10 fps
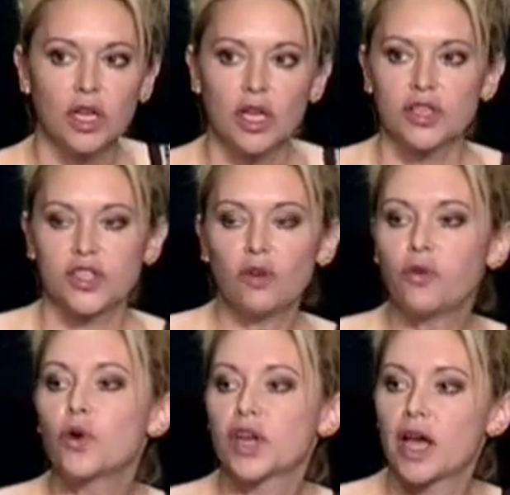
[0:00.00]

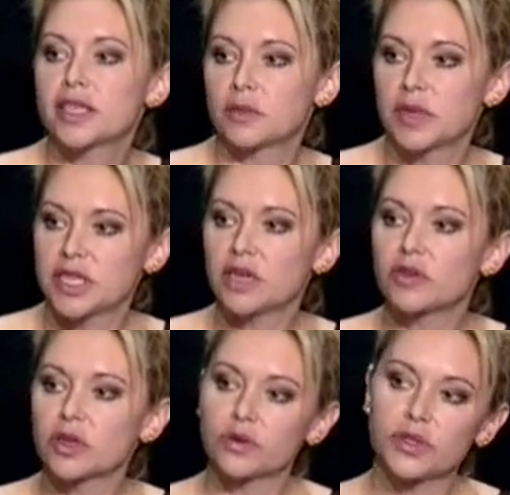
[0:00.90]
self-organizing
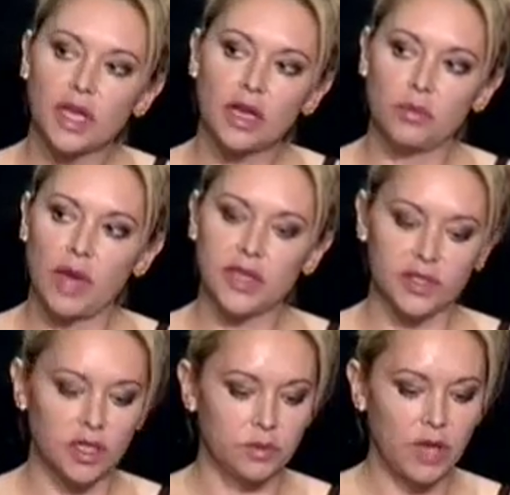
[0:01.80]
materials as
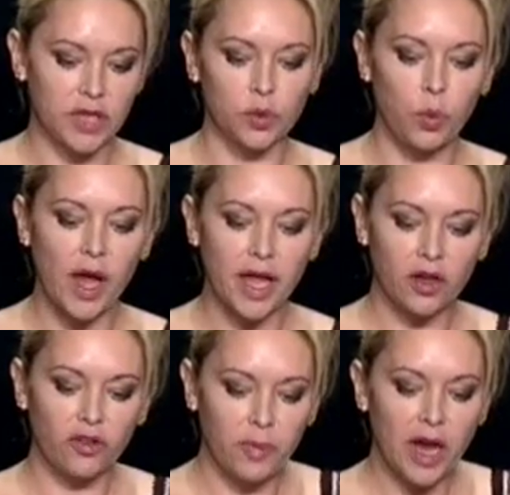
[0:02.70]
a way
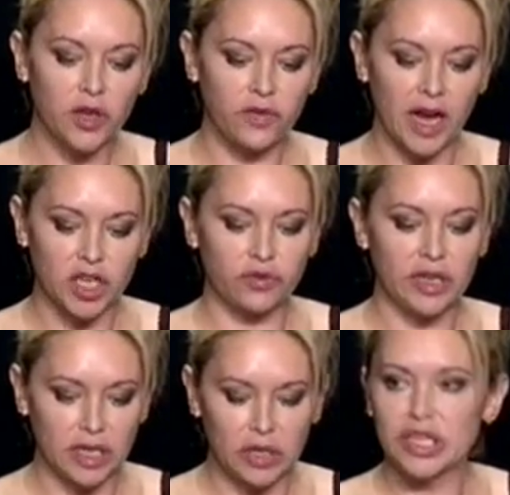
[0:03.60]
of
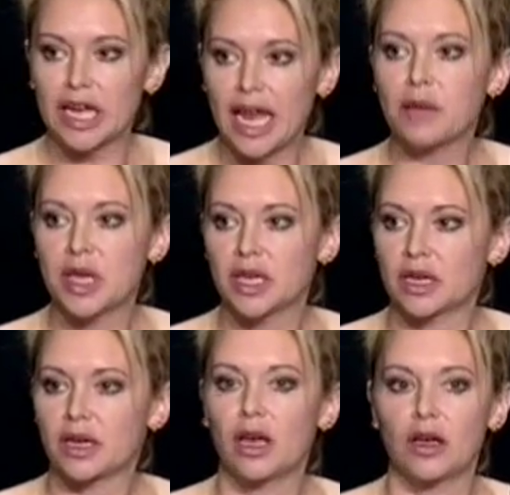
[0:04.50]
manufacturing dynamic
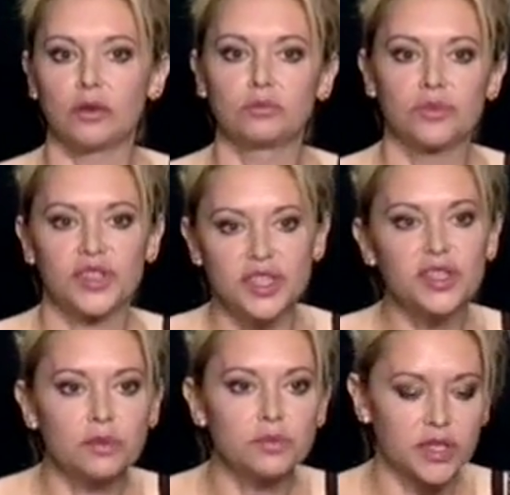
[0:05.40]

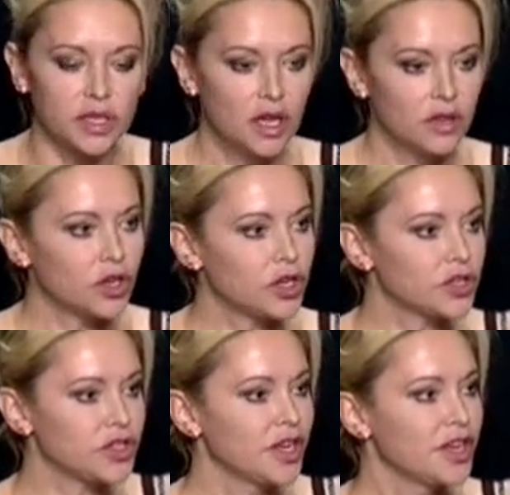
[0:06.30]
systems that
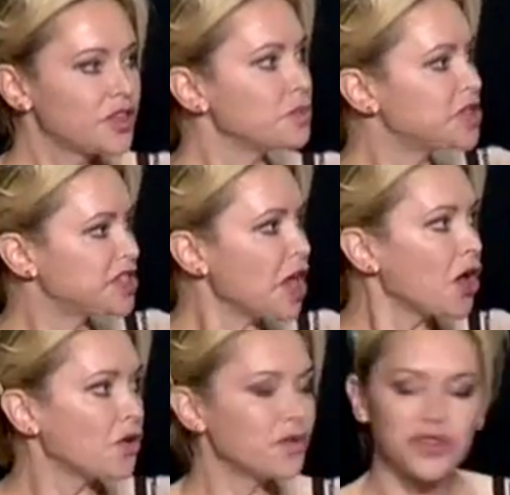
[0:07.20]
could
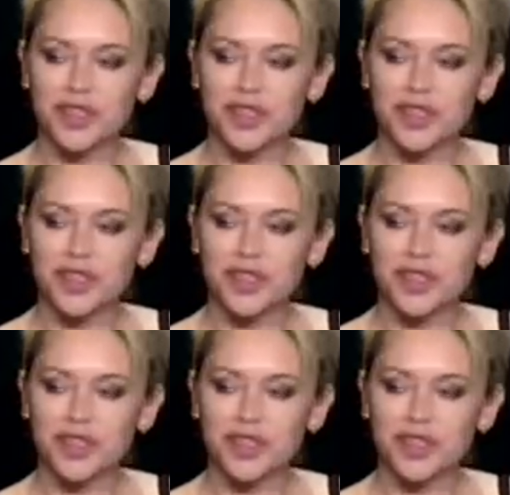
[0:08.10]
themselves